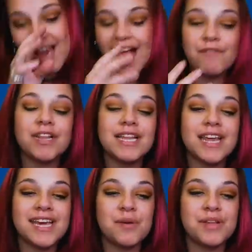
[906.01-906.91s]
I really
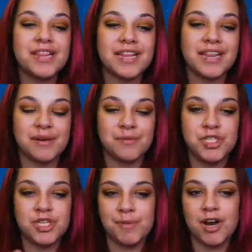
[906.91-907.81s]
like it when they like when
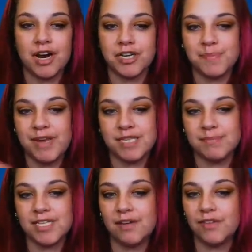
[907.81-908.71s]
Jimmy Carr just makes
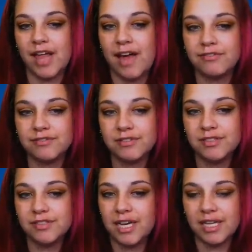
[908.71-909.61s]
himself laugh
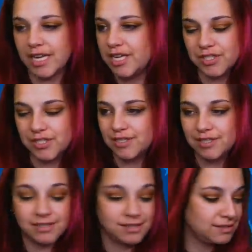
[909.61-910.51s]
and like he just
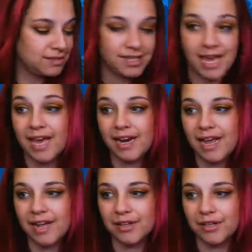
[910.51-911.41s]
can't
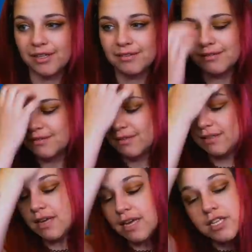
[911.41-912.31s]
handle
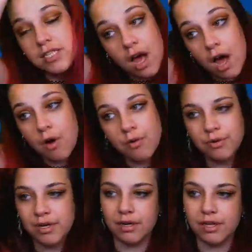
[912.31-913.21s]
his
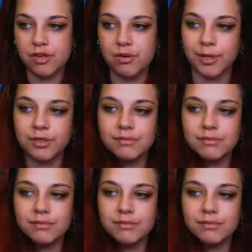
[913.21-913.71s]
own humor.